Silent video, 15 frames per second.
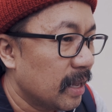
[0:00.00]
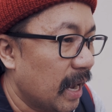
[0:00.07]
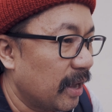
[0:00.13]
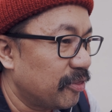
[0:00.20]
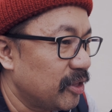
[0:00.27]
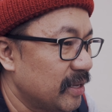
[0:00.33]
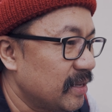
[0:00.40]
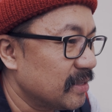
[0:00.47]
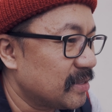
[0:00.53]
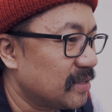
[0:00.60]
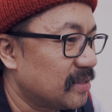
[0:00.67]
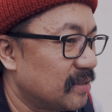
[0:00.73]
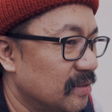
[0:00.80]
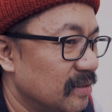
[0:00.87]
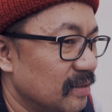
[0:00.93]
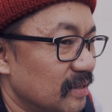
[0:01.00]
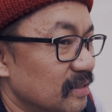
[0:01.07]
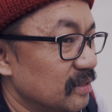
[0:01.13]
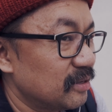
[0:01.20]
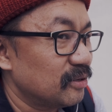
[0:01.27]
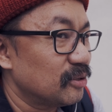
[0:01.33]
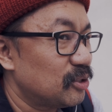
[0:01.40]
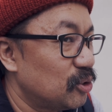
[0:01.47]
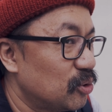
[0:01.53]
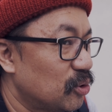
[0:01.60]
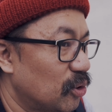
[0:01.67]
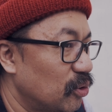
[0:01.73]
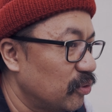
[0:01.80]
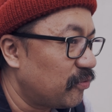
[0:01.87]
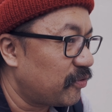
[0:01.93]
I think it's still a little too
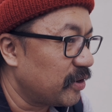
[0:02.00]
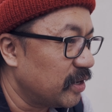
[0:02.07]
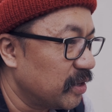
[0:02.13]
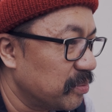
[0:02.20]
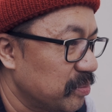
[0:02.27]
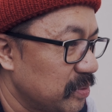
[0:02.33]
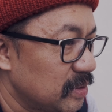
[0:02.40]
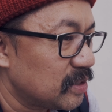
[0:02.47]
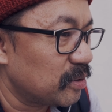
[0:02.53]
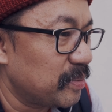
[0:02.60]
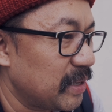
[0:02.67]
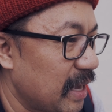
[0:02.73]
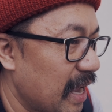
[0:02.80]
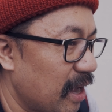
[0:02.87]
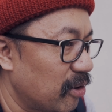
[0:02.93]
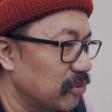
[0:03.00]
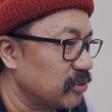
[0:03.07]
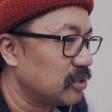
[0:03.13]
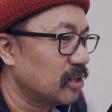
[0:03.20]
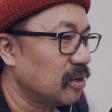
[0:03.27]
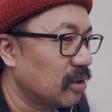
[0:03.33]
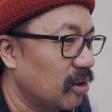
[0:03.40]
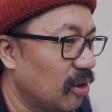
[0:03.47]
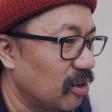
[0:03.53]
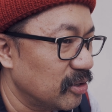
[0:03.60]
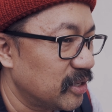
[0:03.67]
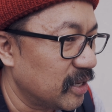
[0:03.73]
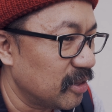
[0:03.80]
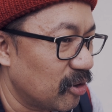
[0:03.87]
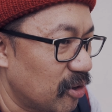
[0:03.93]
cold for him to be out all
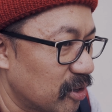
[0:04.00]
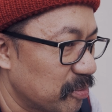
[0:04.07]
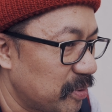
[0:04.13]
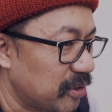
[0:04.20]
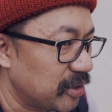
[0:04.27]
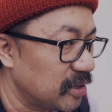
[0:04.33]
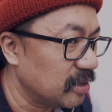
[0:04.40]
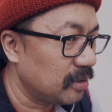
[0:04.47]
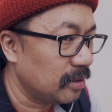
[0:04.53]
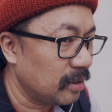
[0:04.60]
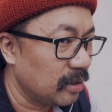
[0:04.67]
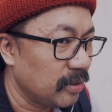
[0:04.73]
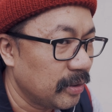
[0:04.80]
day long, period.